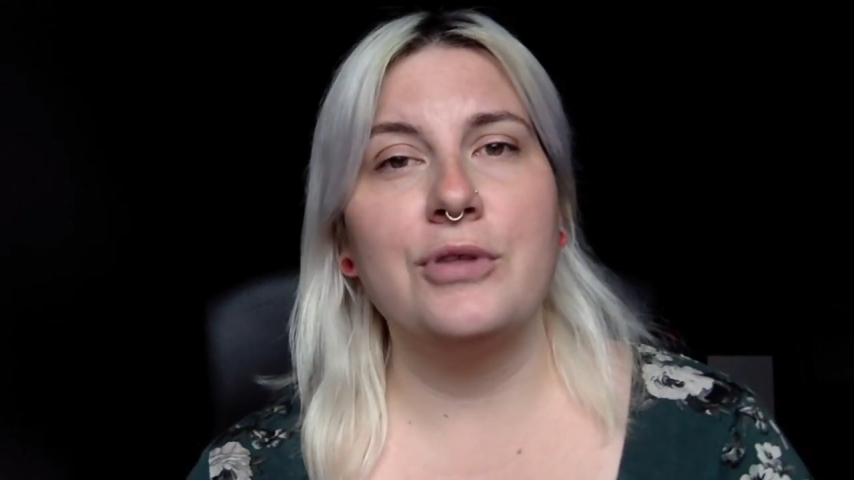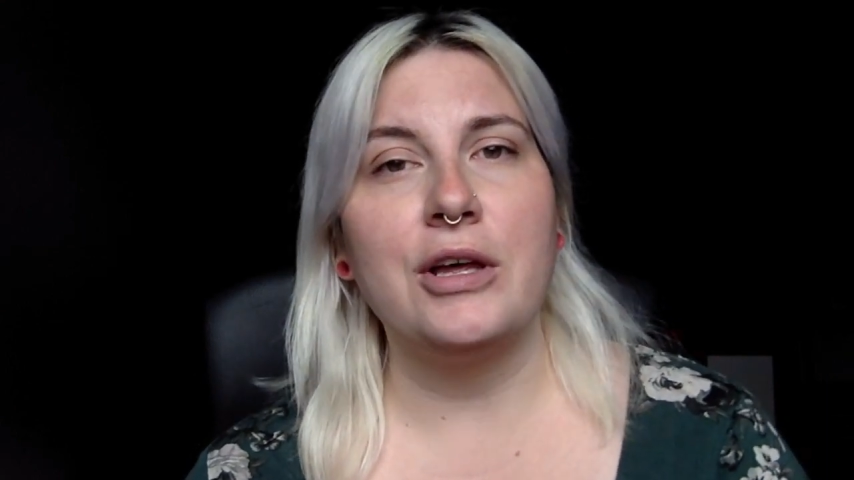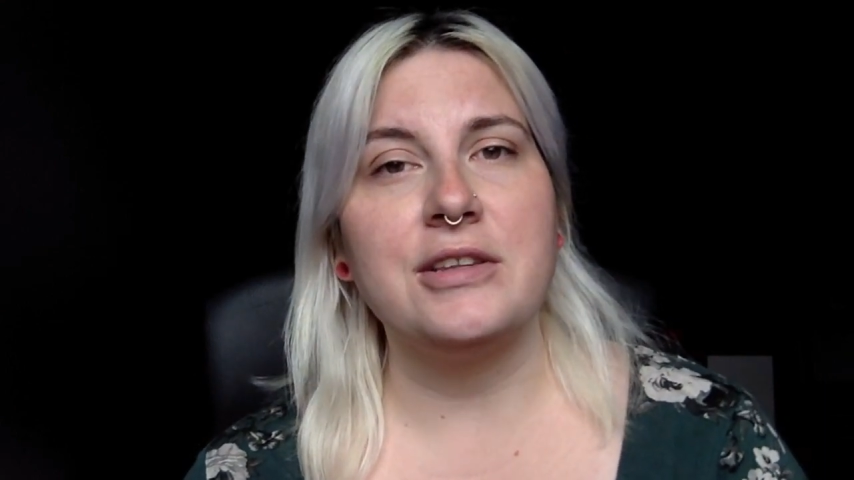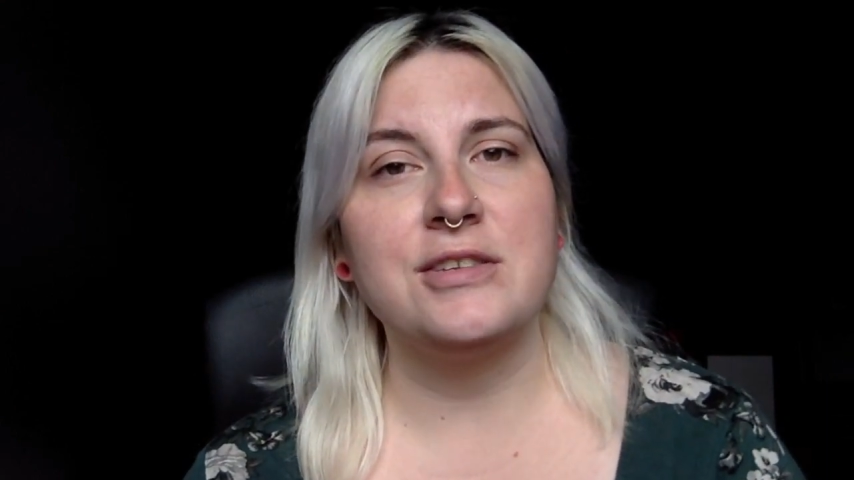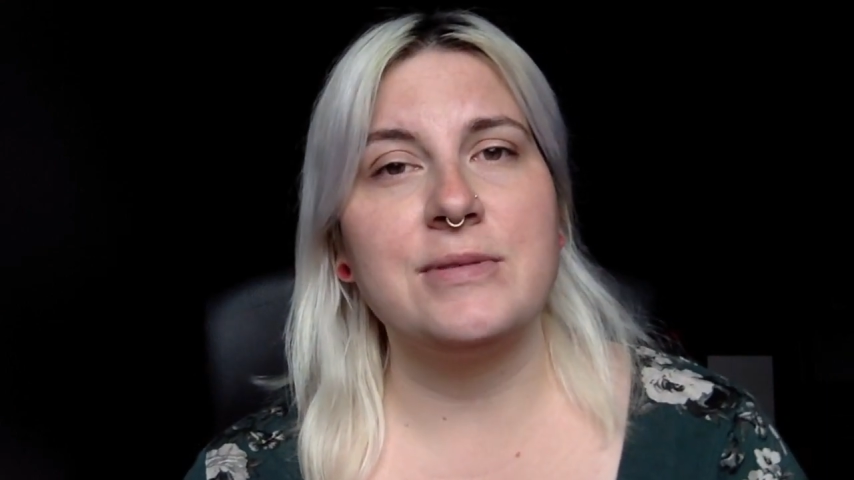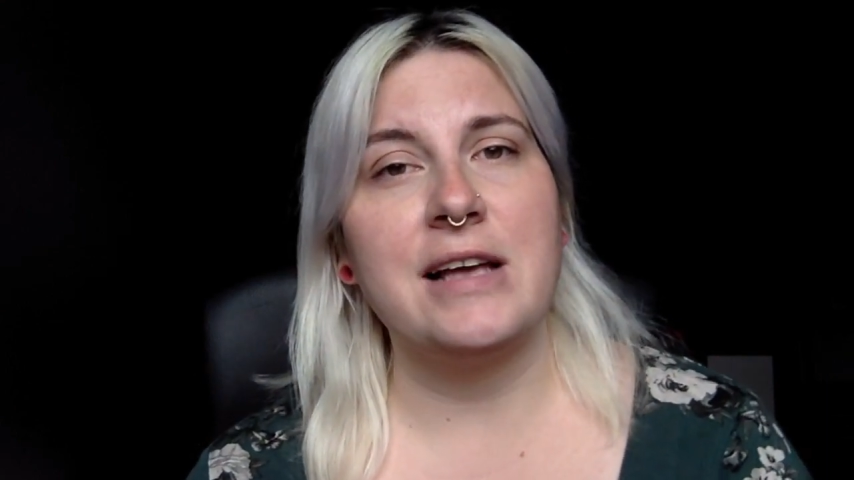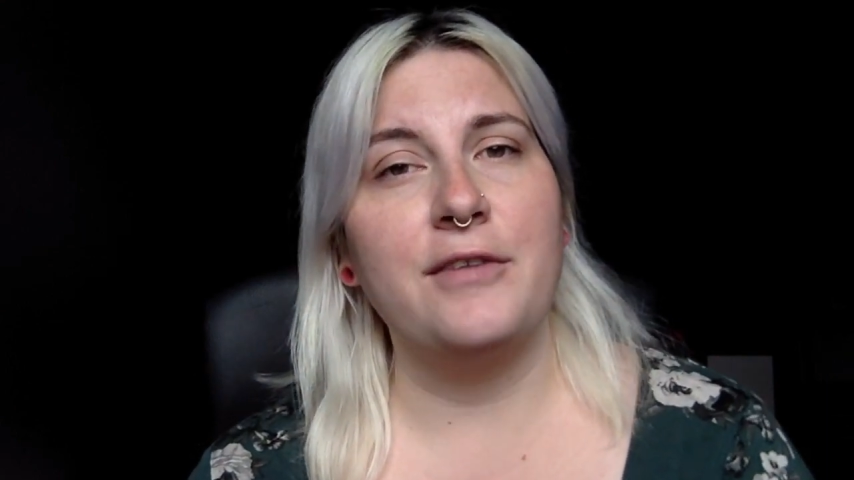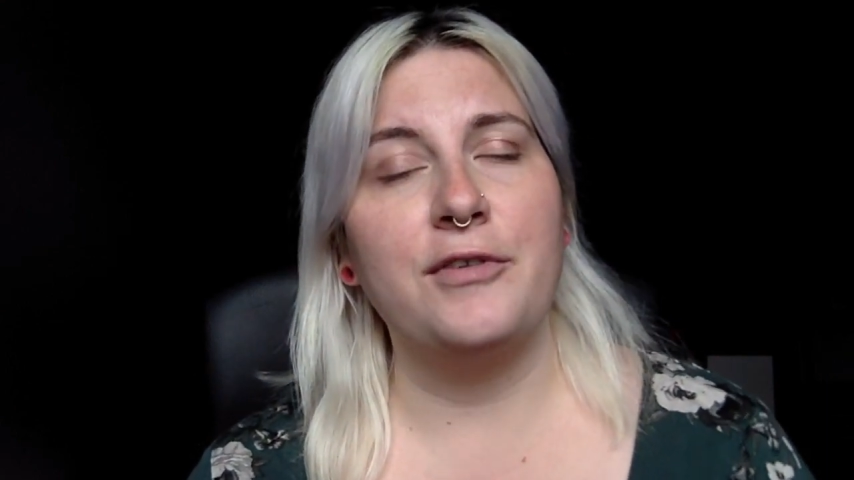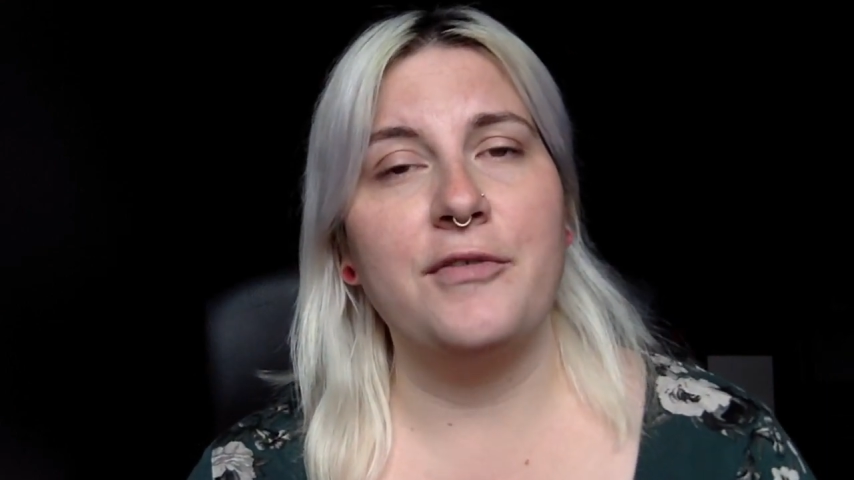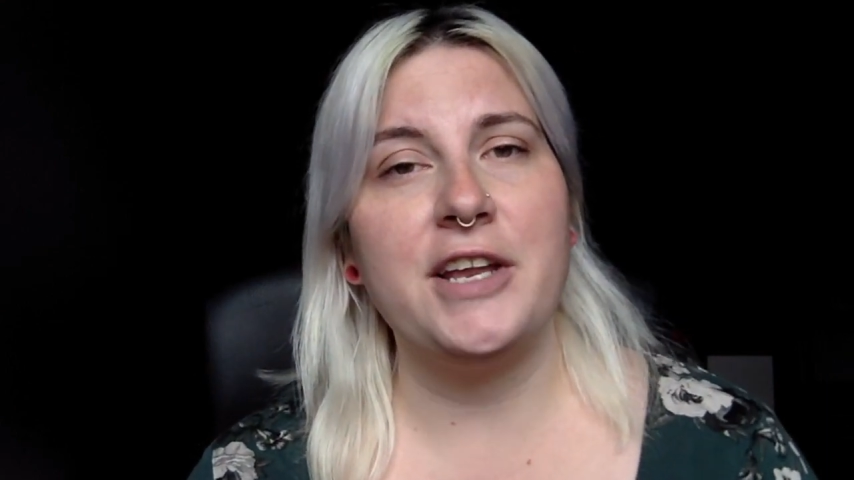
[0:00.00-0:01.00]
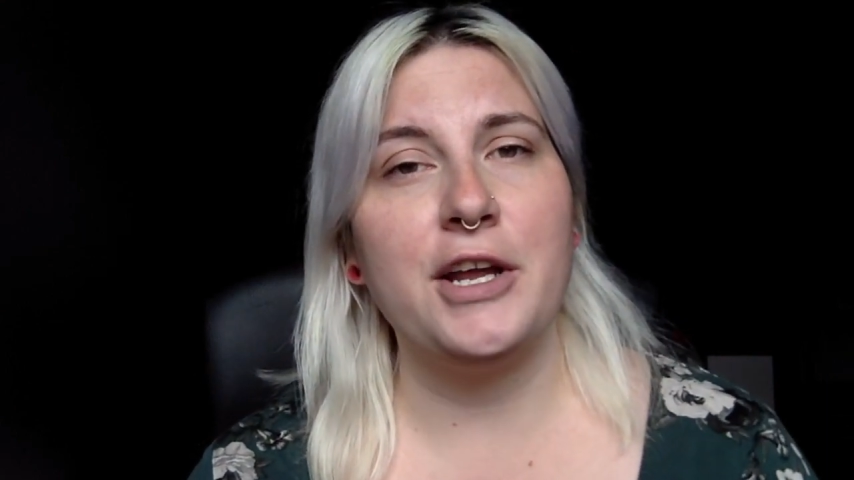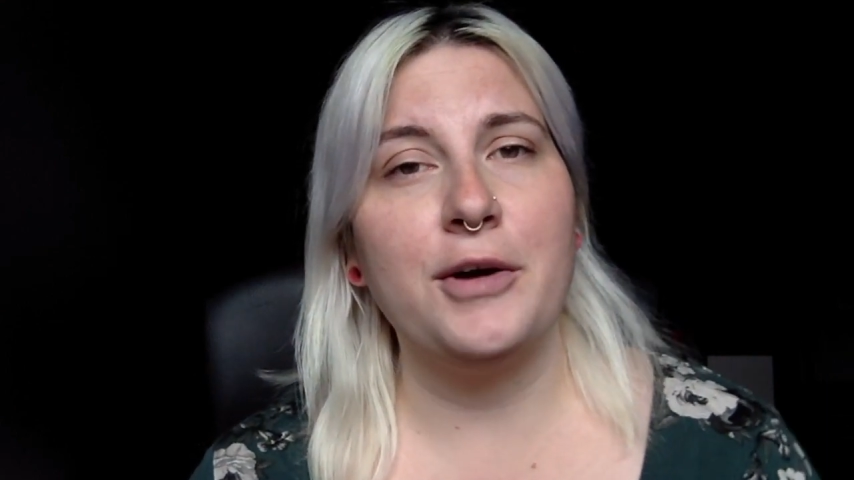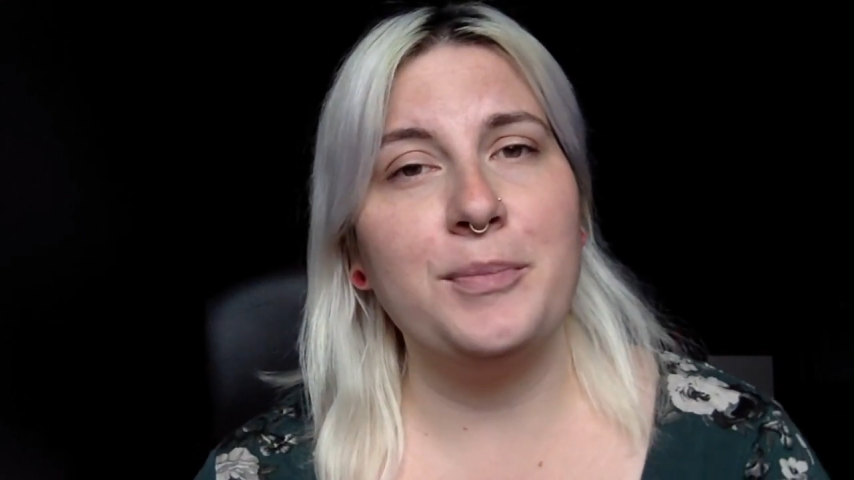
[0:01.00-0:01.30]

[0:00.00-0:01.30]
thought this was a helpful video,